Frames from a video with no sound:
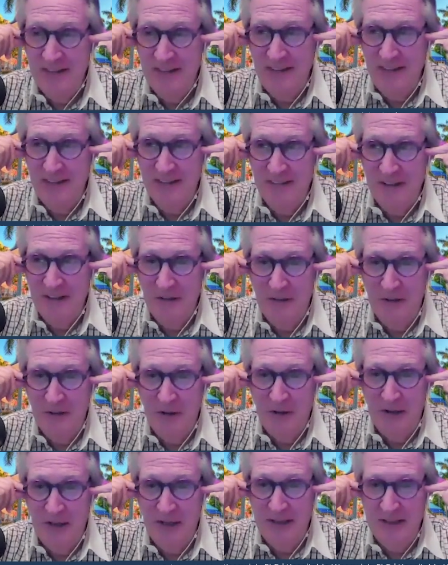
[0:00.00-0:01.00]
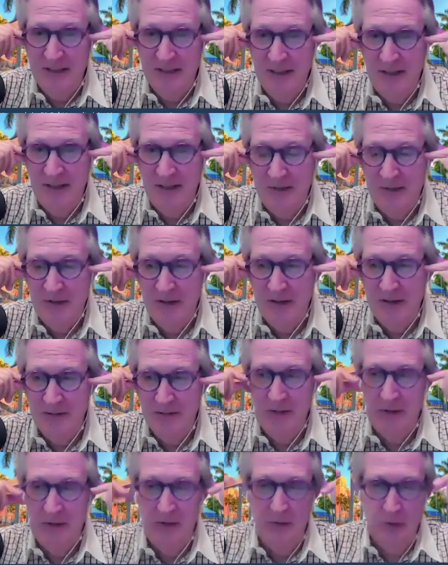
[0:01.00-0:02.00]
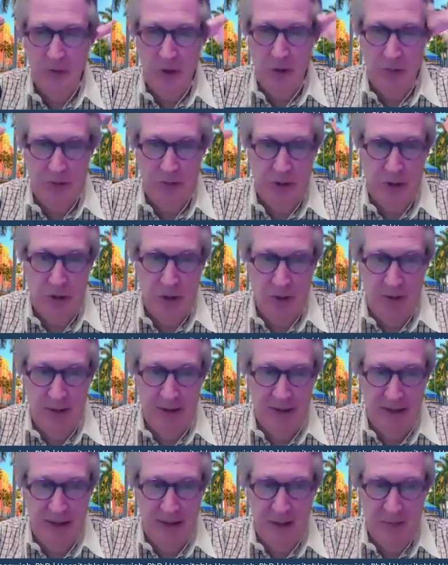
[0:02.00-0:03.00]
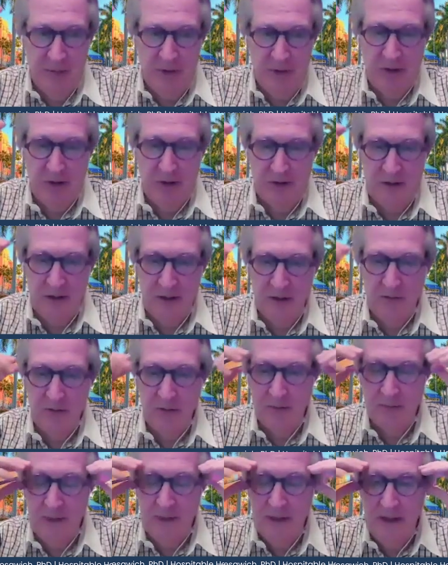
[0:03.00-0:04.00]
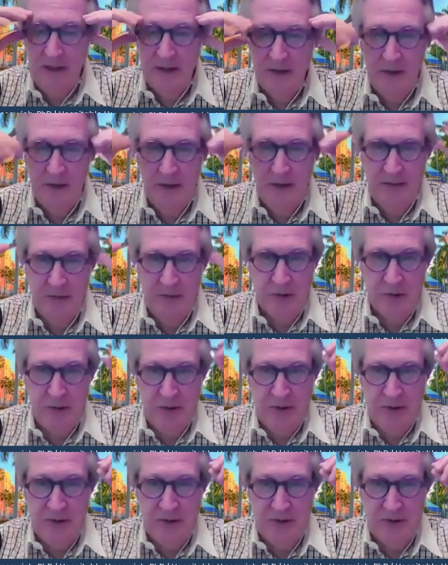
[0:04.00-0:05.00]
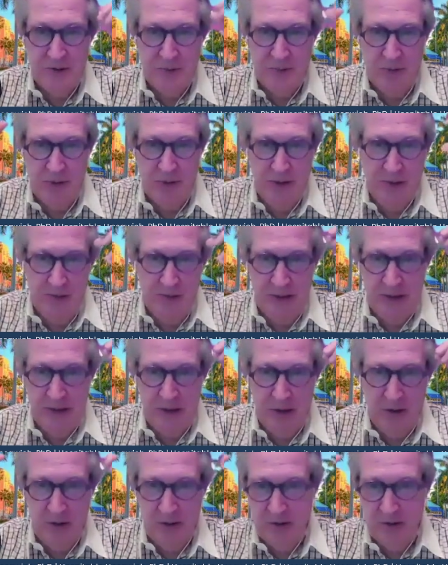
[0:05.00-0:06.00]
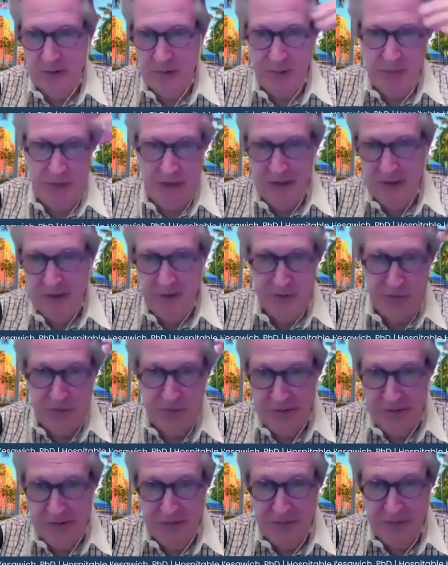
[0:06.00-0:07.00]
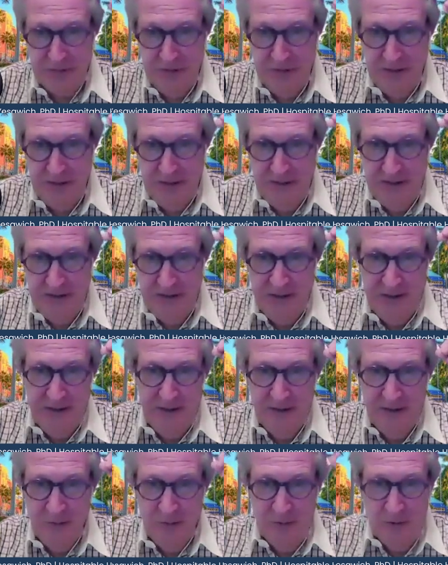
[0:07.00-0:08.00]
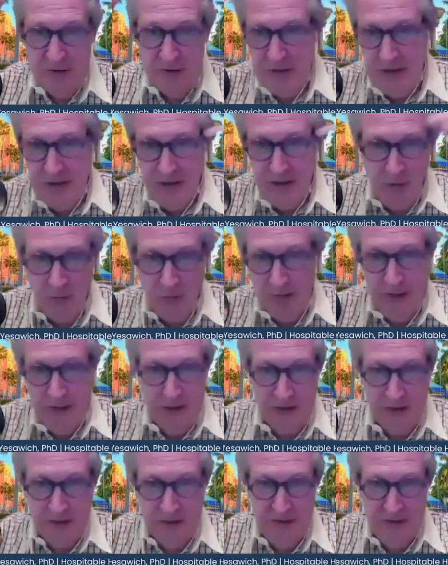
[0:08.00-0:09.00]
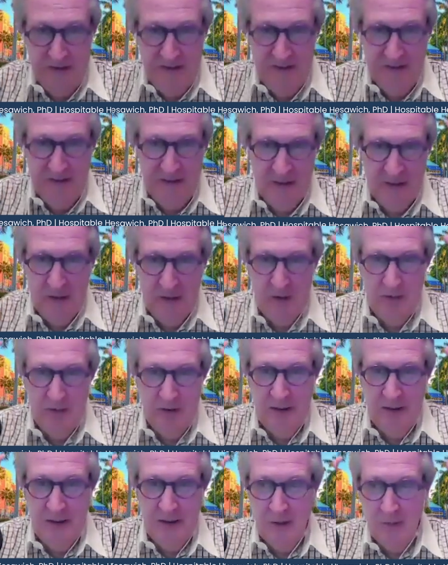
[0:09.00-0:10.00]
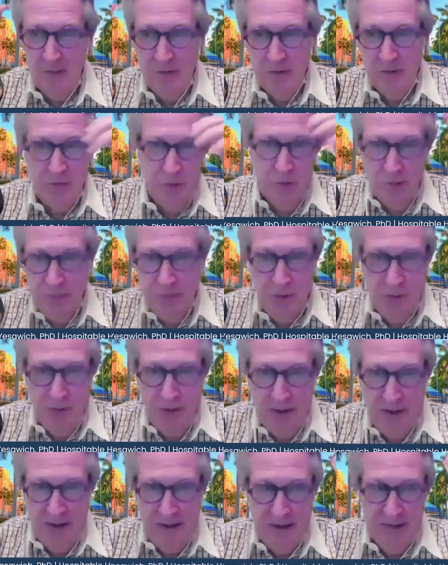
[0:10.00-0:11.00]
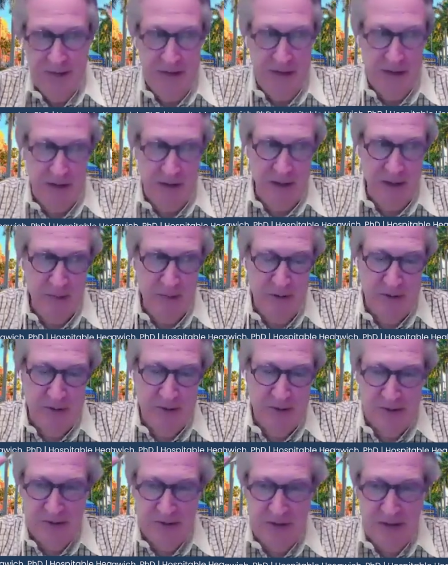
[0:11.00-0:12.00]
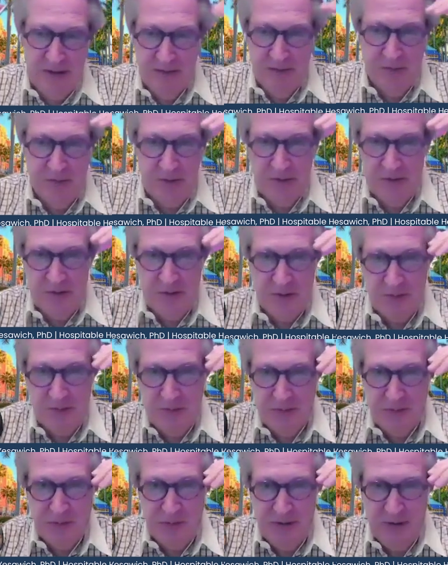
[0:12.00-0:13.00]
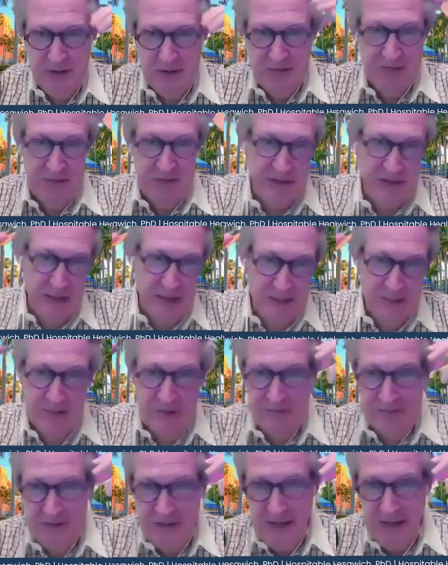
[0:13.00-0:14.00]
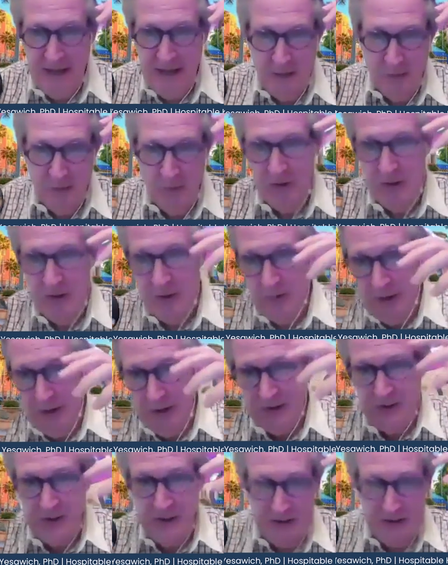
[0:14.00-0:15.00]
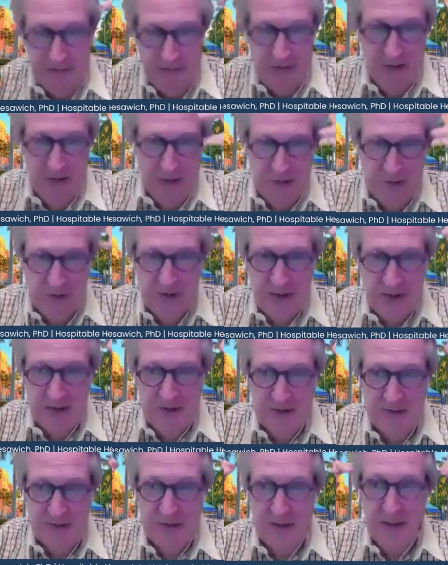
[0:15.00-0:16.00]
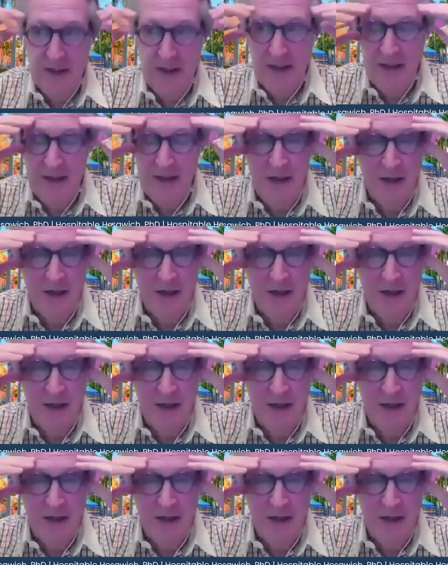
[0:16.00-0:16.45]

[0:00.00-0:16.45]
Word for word: And you know, the whole idea is that, as you know, when you go online to book a hotel room, you have a choice as to when you want to go because the prices are different, uh, which day of the week, you know, uh, which room you want. In the airline business, you have choices between different times of day and where you want to sit and all those kinds of things. In